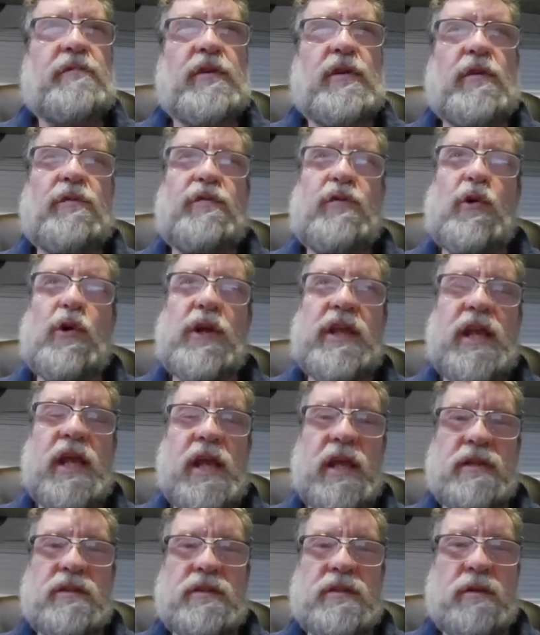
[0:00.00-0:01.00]
or
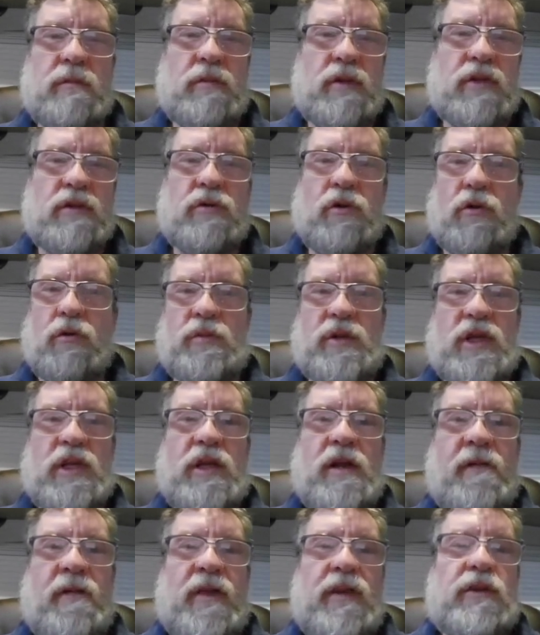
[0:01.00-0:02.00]
48, somebody told me,
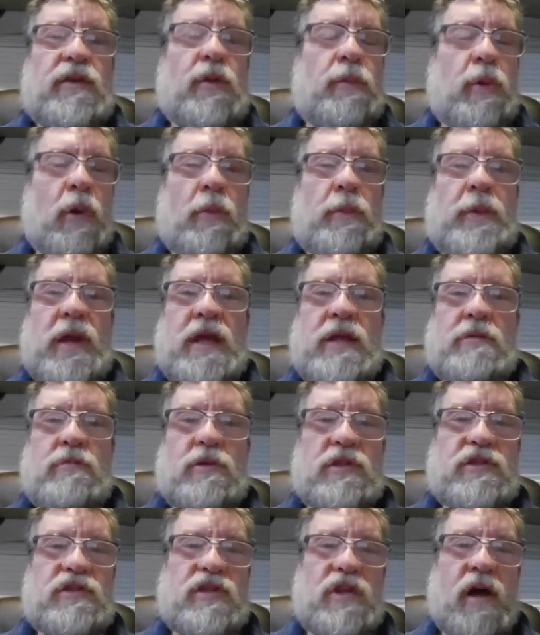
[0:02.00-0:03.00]
the propane
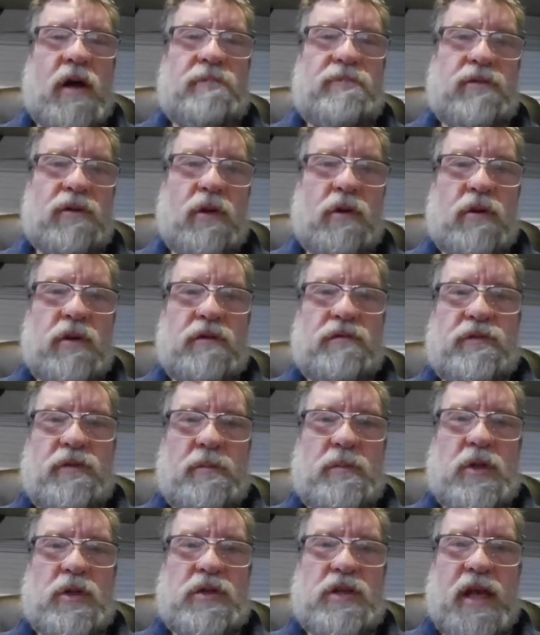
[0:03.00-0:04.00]
will stop flowing
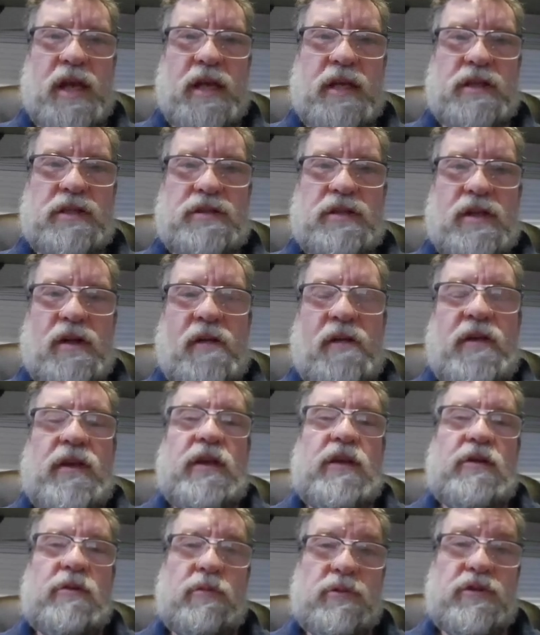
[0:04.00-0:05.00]
from your tanks.
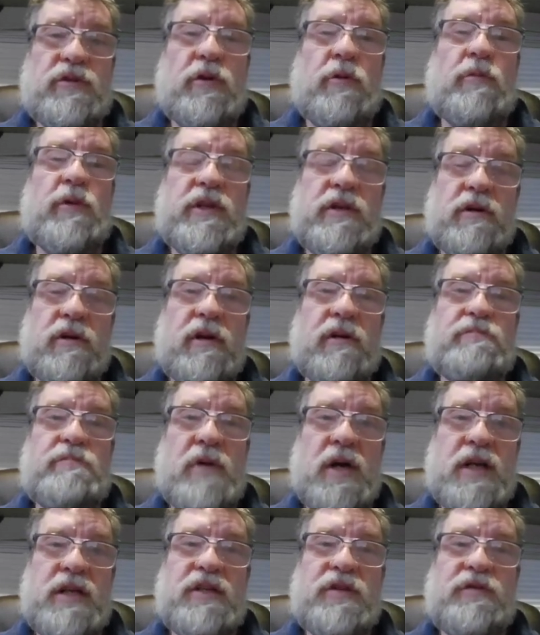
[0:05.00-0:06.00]
So when you're at
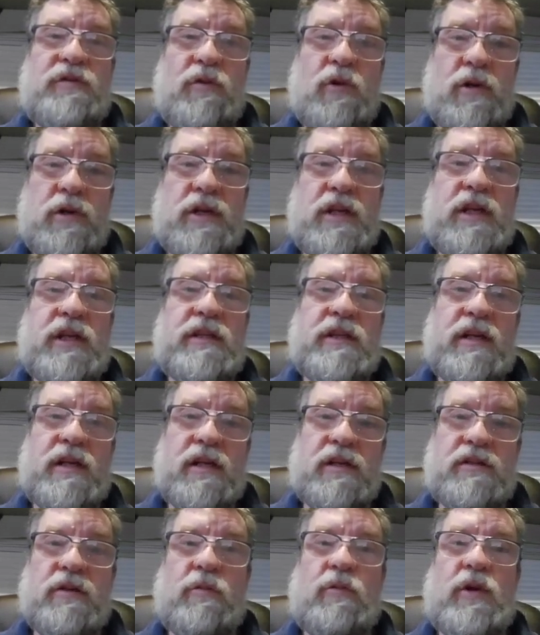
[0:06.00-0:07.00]
minus 40 and you
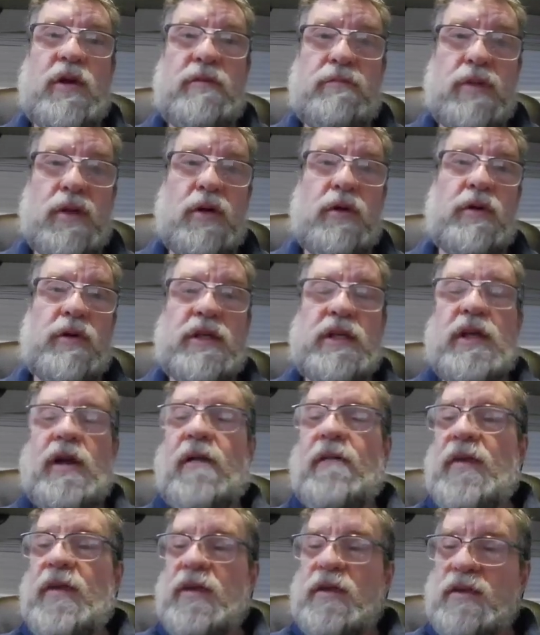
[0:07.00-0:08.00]
got the wind blowing,
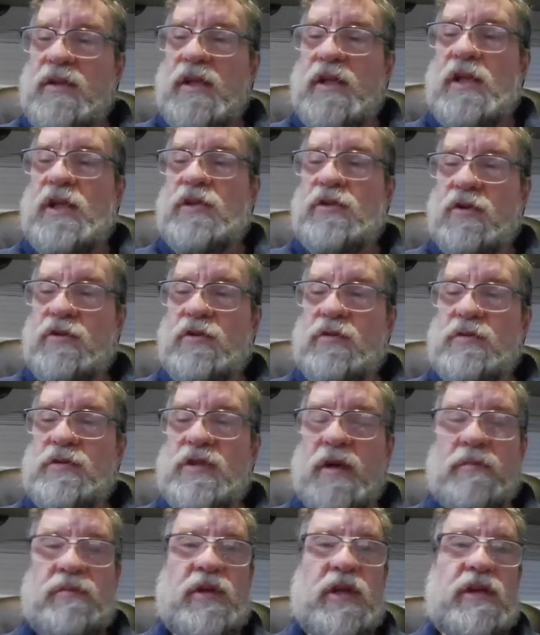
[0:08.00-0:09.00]
you need to do
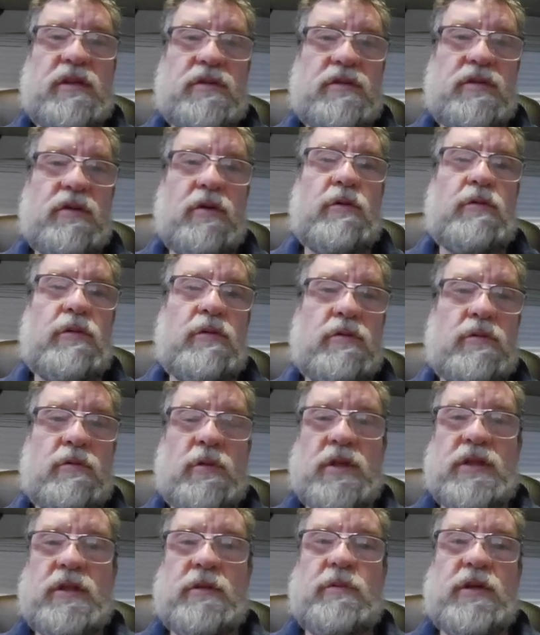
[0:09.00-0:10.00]
something. So
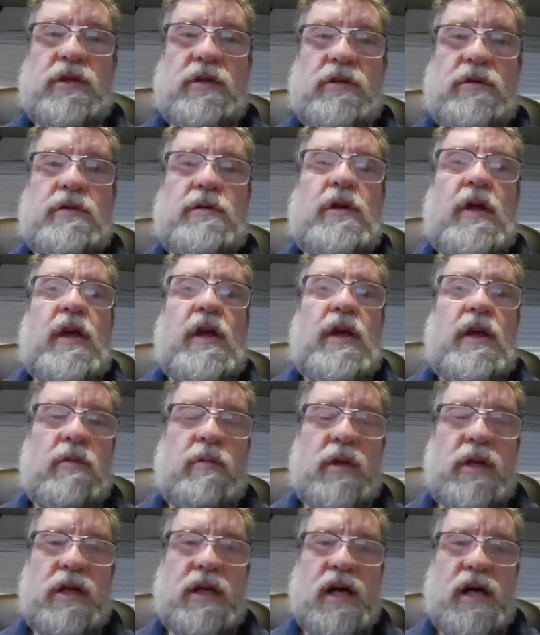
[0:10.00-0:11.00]
what did we do?
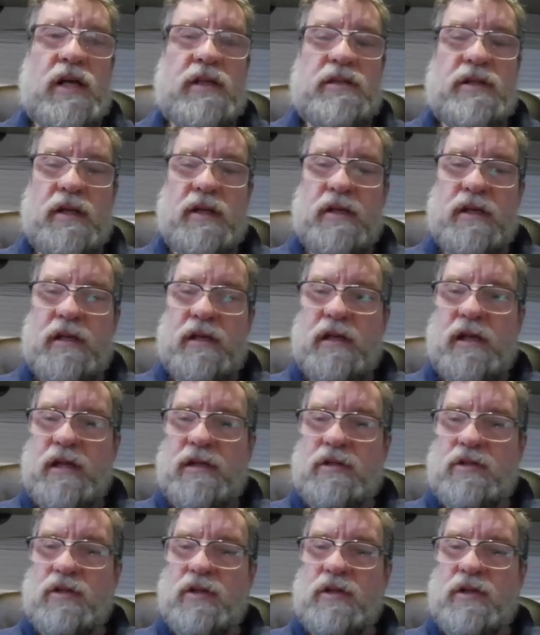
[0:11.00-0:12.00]
We got an
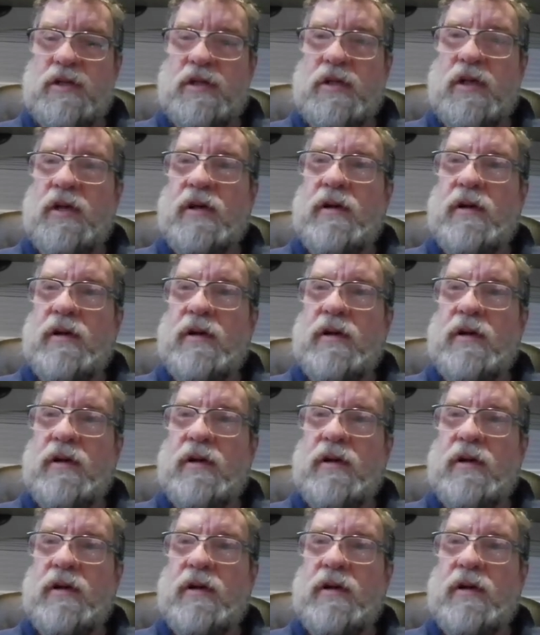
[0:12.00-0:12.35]
electric